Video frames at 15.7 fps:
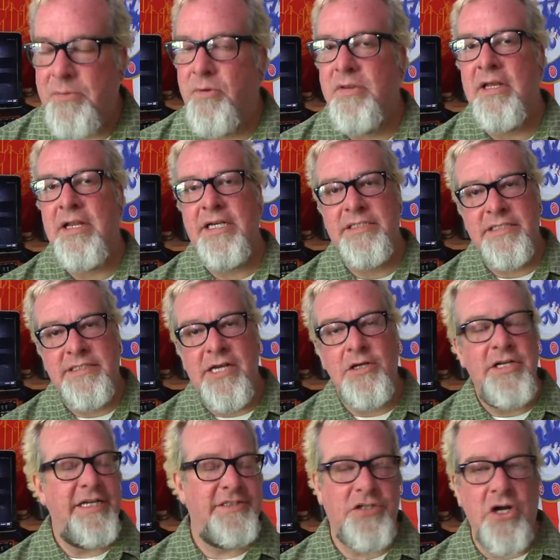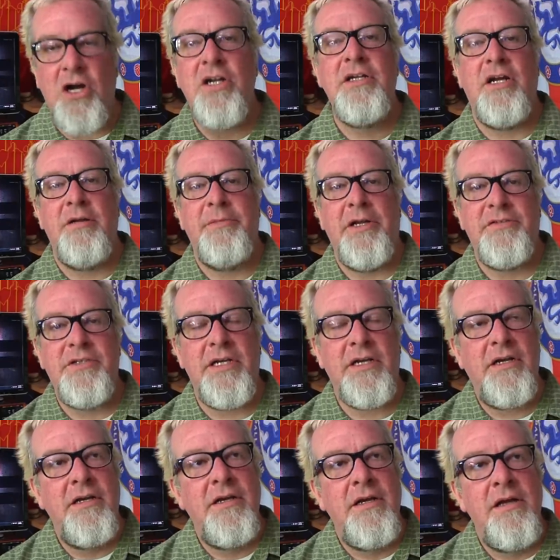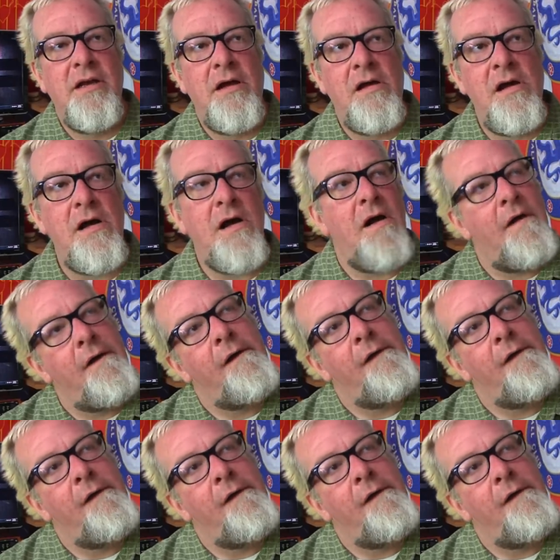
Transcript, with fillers: Well, then it just, it dawned on me. I was like, huh,